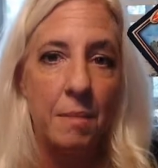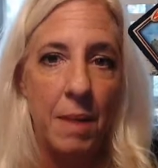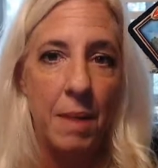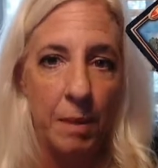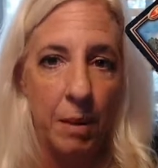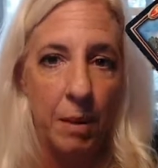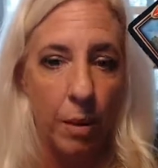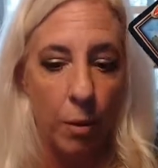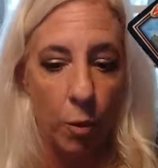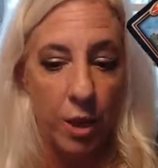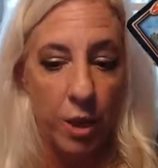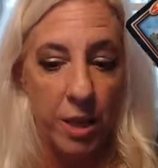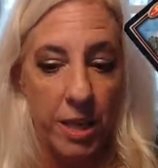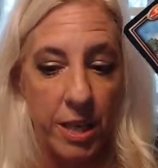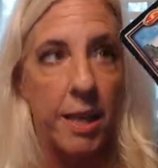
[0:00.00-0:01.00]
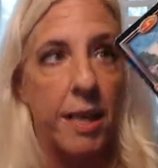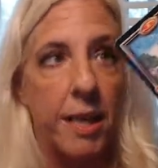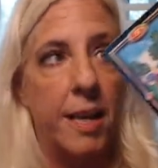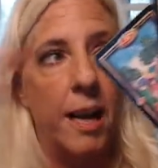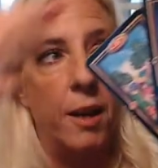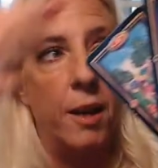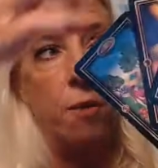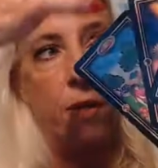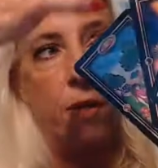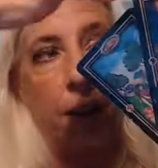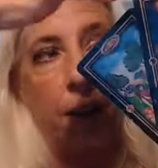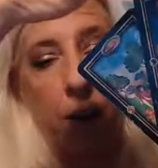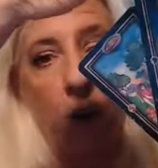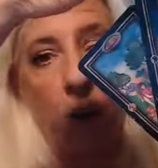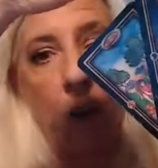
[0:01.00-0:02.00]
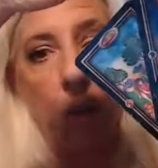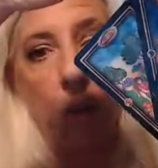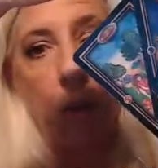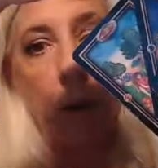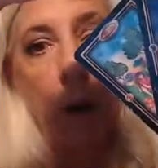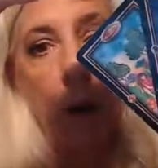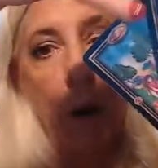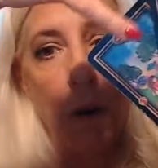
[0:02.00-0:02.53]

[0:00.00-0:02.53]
in, maybe we weren't done, and now you've got the karma